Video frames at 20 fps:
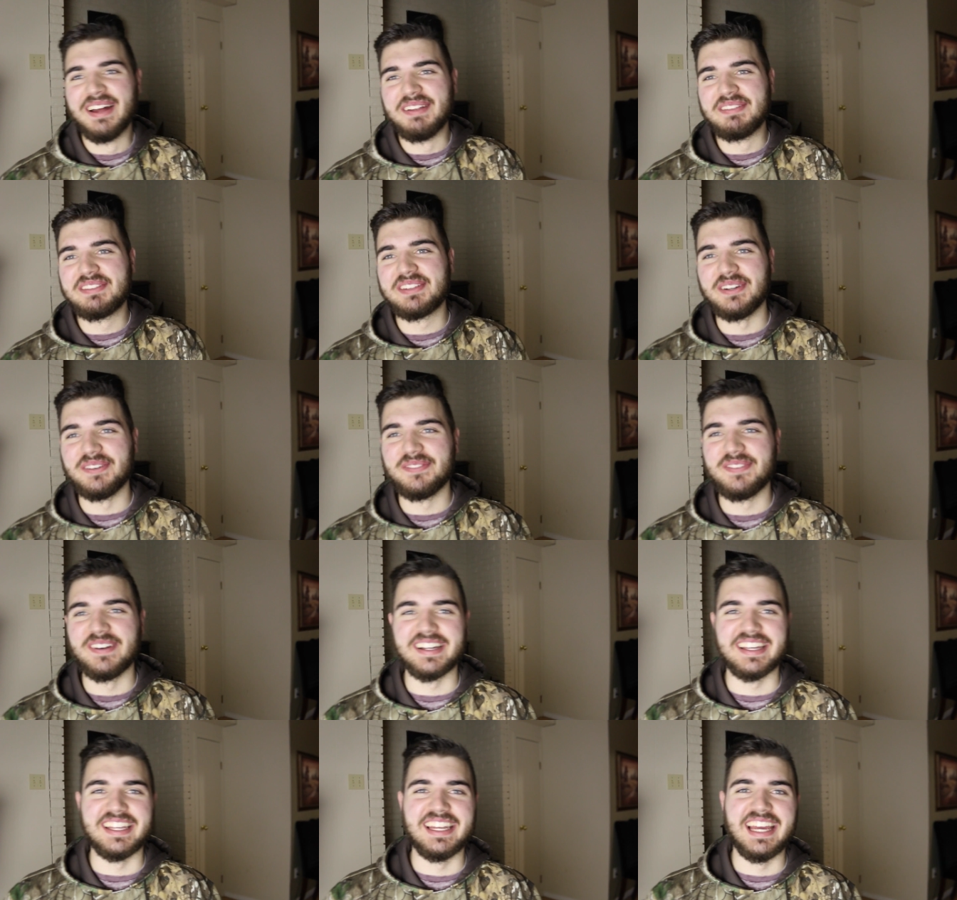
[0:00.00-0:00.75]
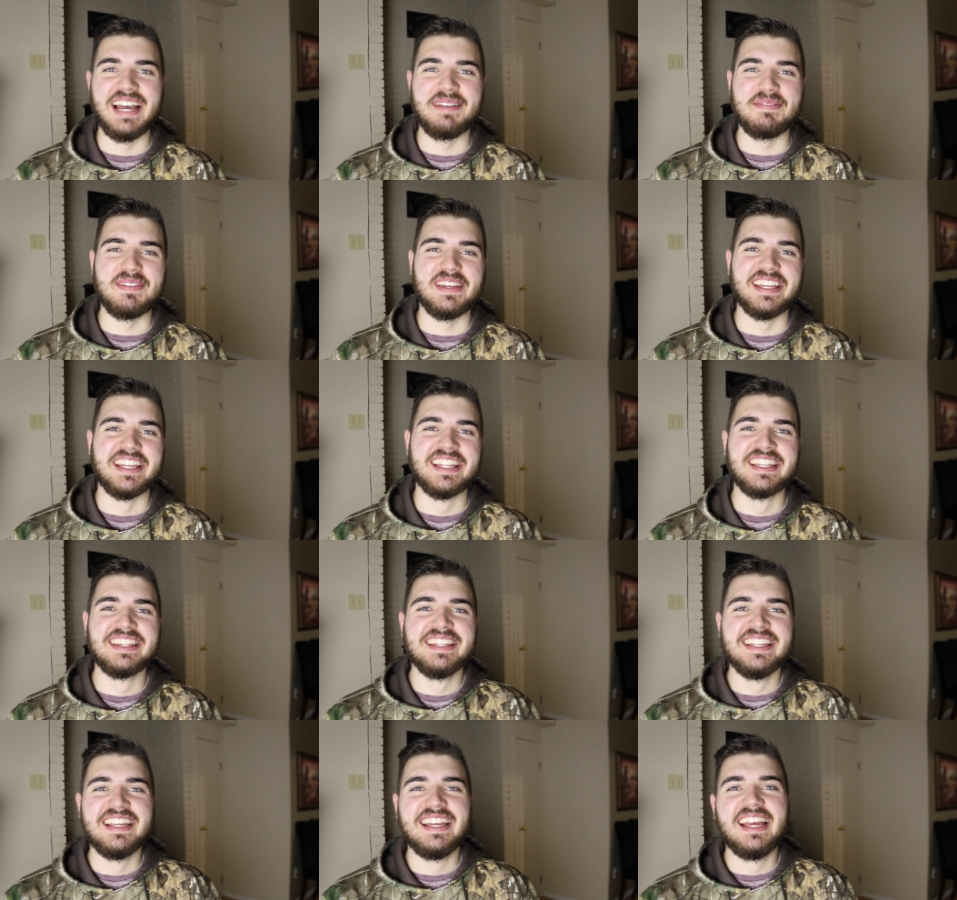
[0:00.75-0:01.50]
I'm so fucking happy.
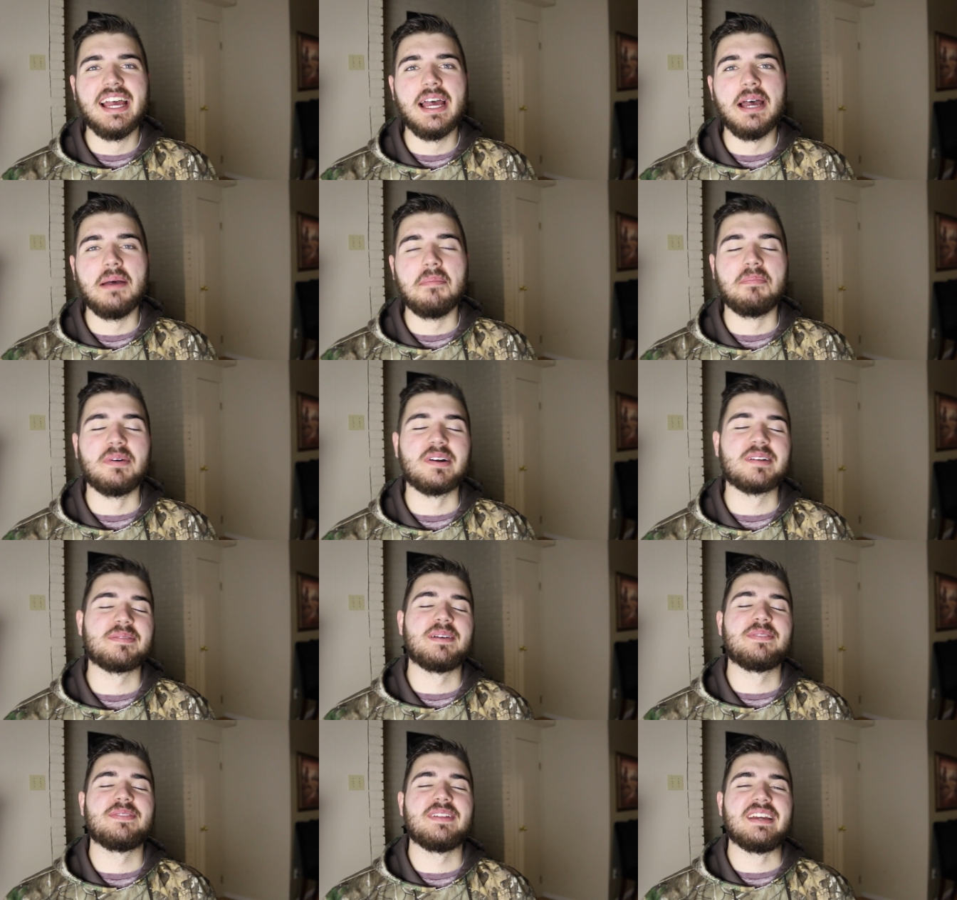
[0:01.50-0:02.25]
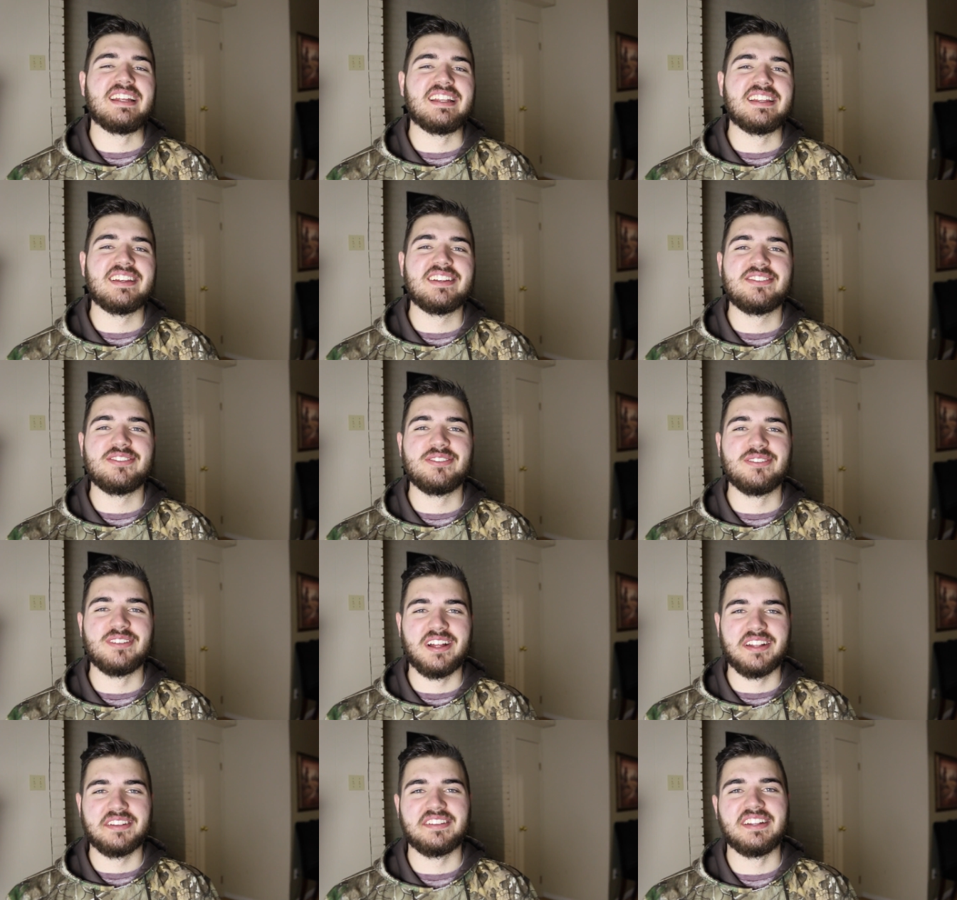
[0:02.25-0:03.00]
Booked my flight
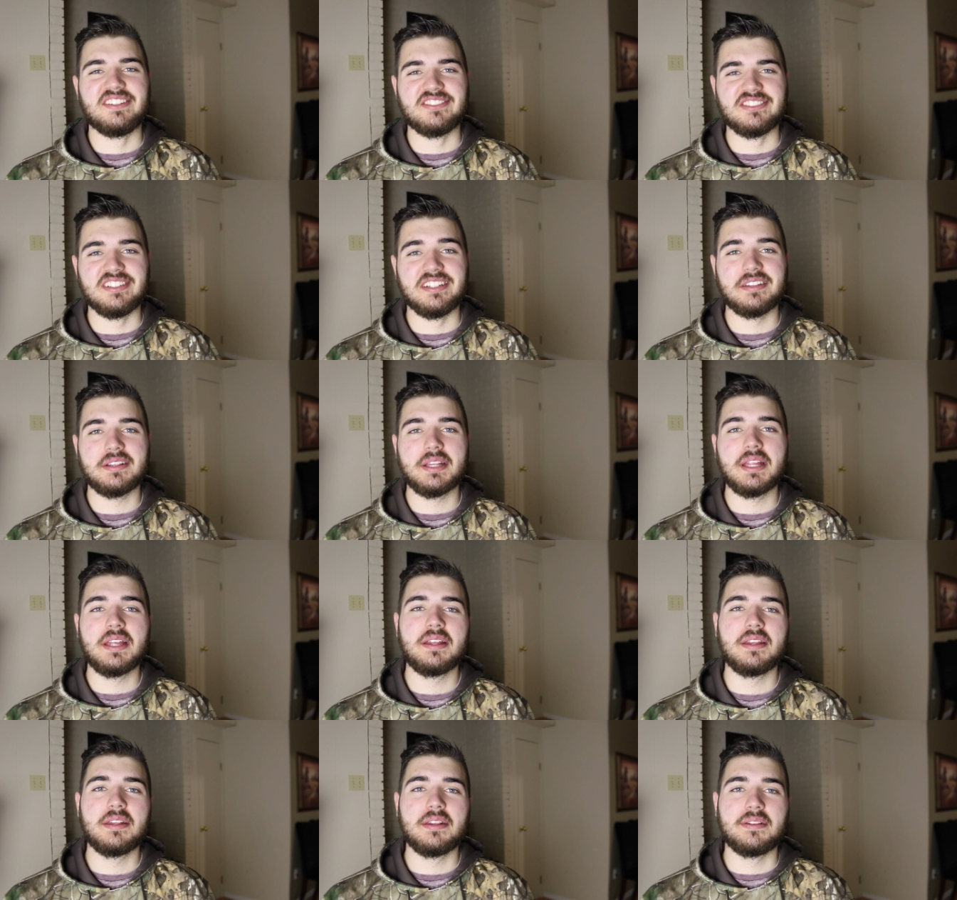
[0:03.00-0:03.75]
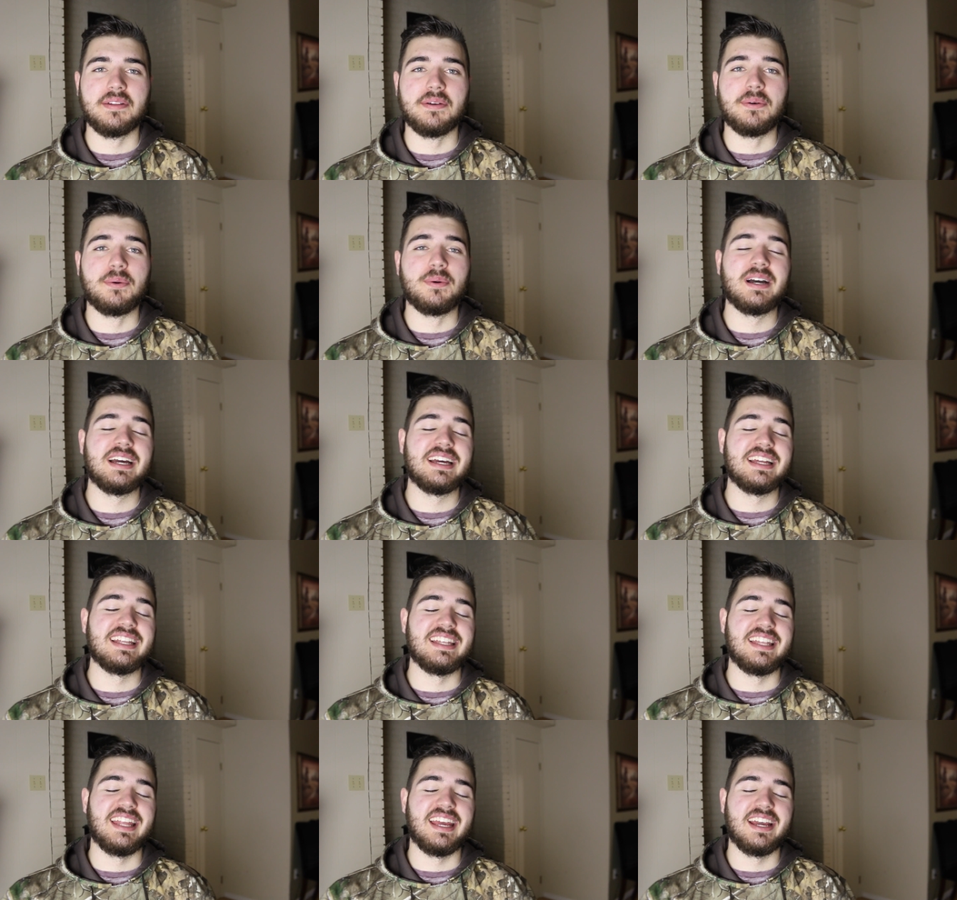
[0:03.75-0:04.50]
to Los Angeles. So
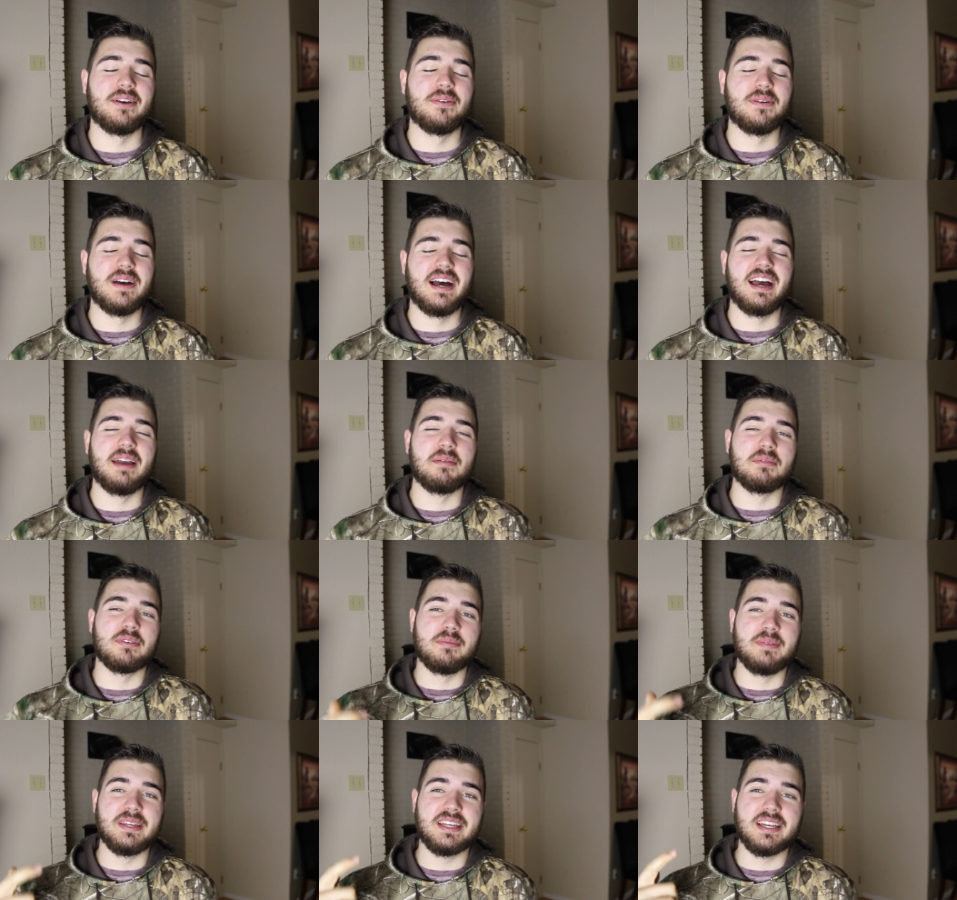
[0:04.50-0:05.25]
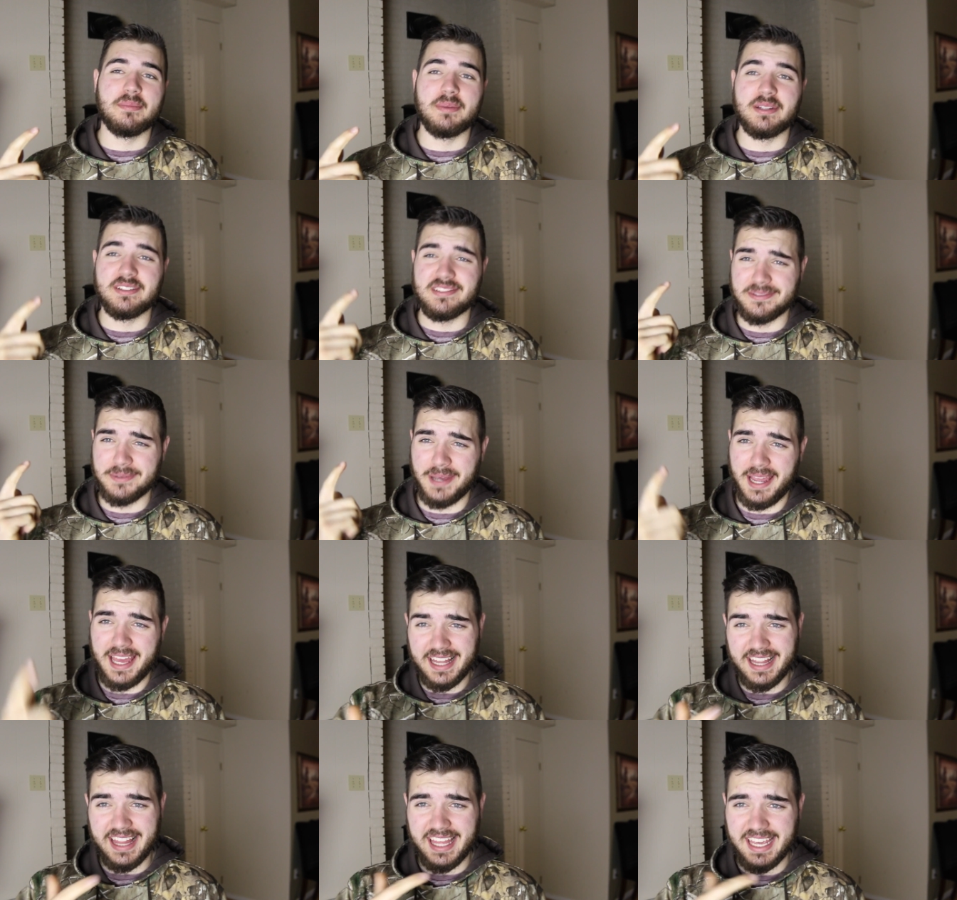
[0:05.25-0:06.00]
now I'm gonna be coming to
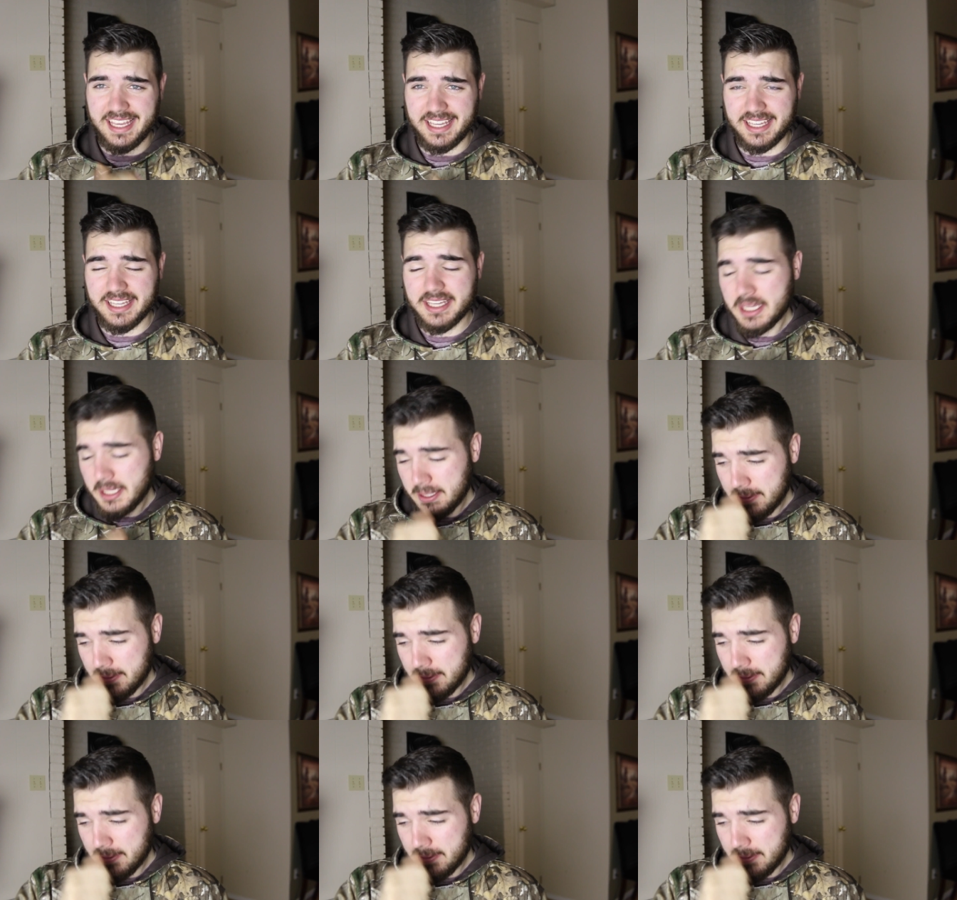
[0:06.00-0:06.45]
LA.